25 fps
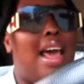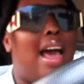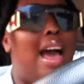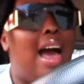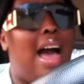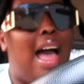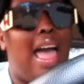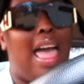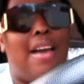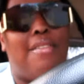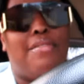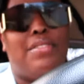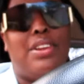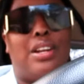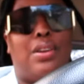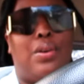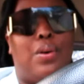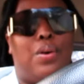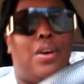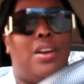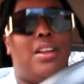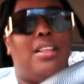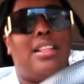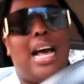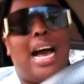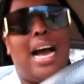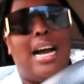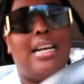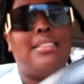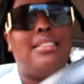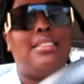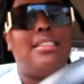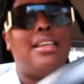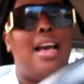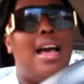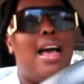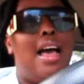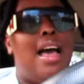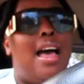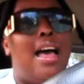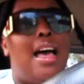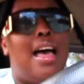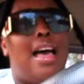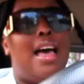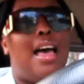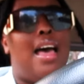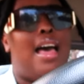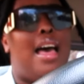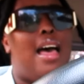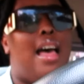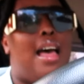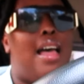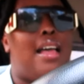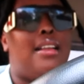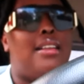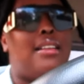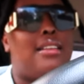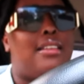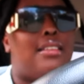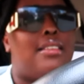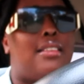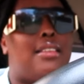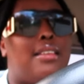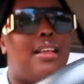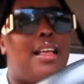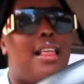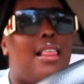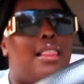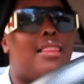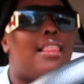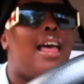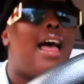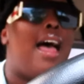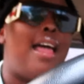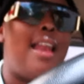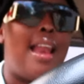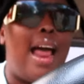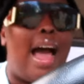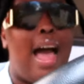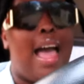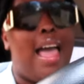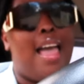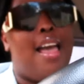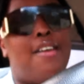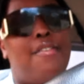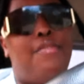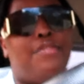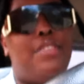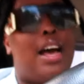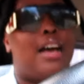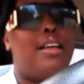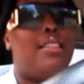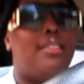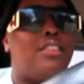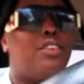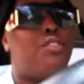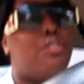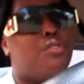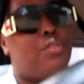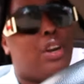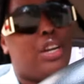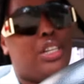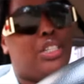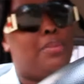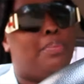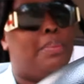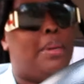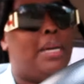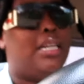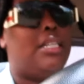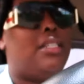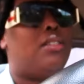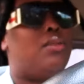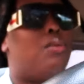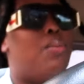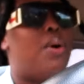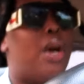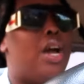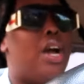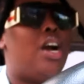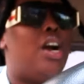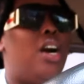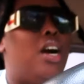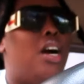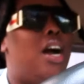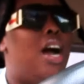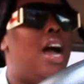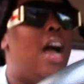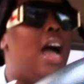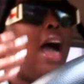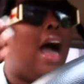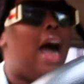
I have done all of that, and then I have done the crush button where